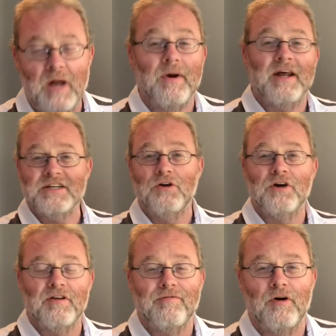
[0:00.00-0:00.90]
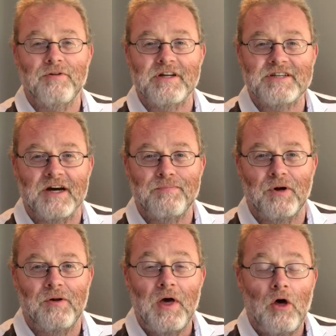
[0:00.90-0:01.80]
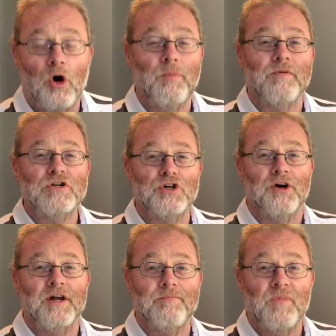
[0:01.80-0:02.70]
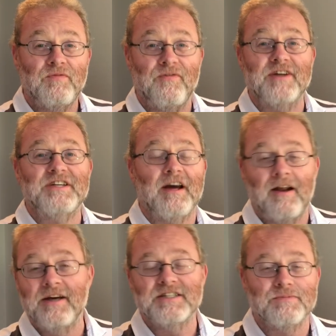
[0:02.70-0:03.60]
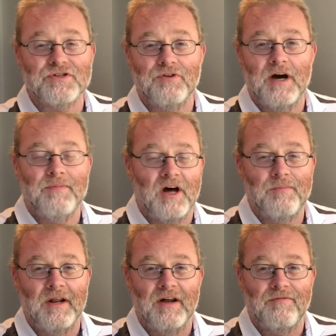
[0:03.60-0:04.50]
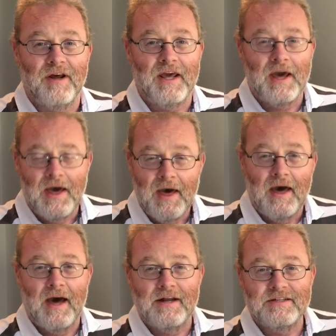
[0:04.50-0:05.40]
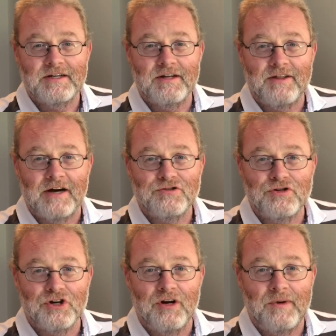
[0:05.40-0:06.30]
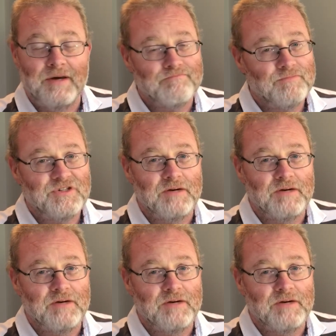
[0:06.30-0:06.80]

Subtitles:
Anyway, that's a look at the folded dipole. Hope you enjoyed it. If you fancy clicking subscribe, that'd be lovely. And thanks for joining me.